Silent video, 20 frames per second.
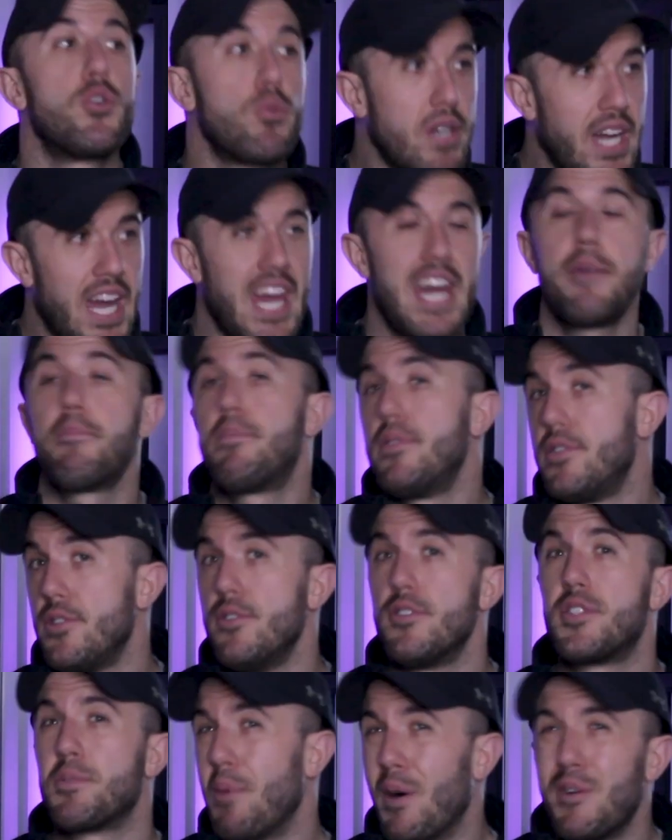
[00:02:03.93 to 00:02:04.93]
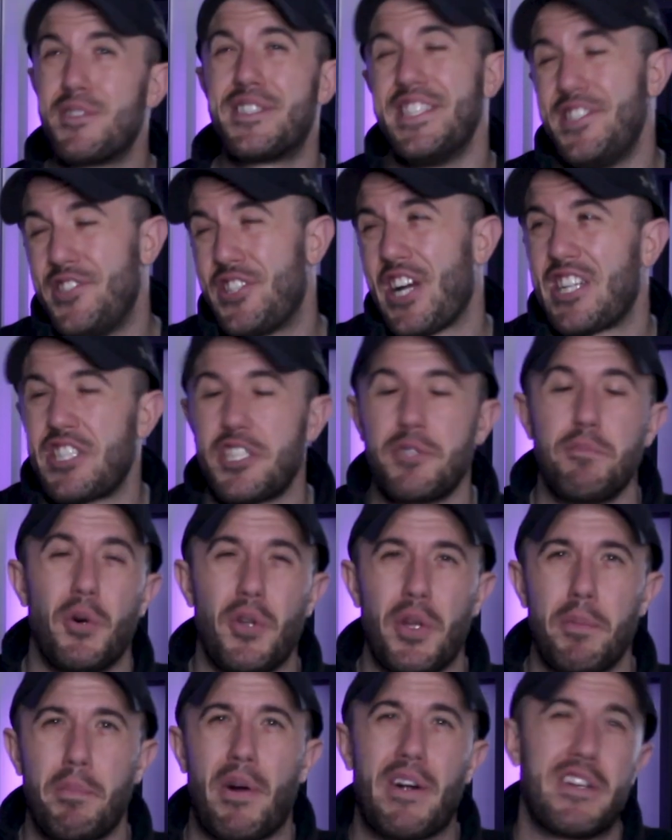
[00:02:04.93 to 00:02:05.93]
you can produce most injection
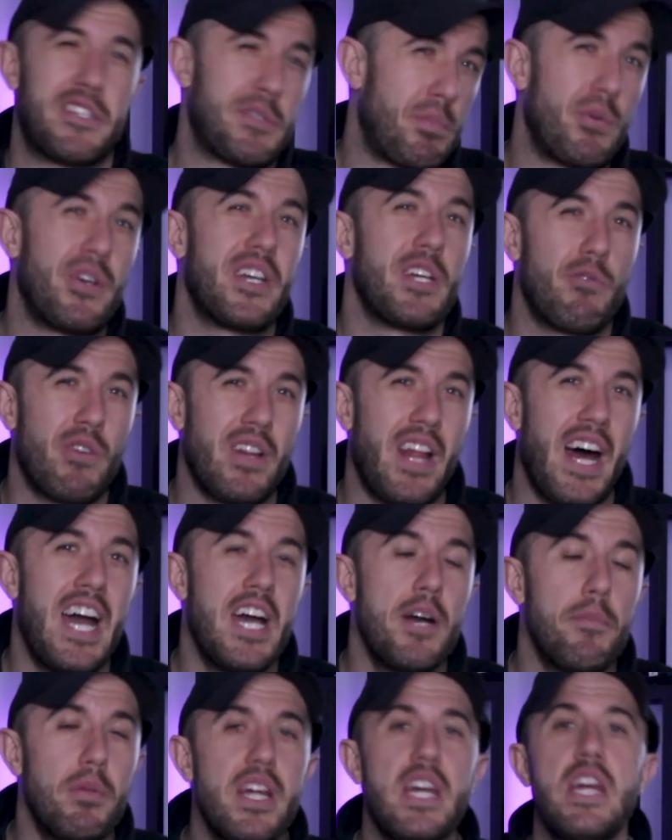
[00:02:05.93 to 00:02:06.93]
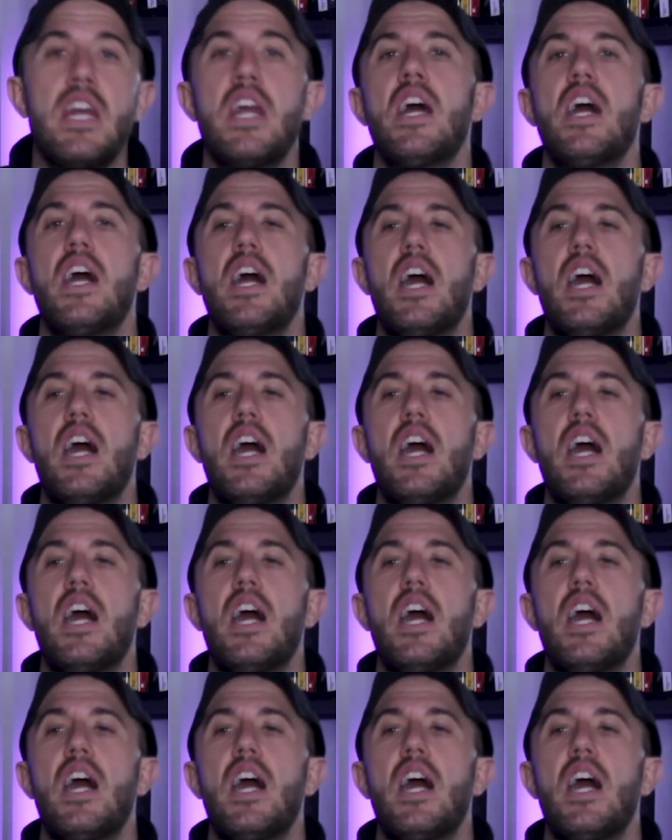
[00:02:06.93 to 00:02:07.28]
molded parts pretty reliably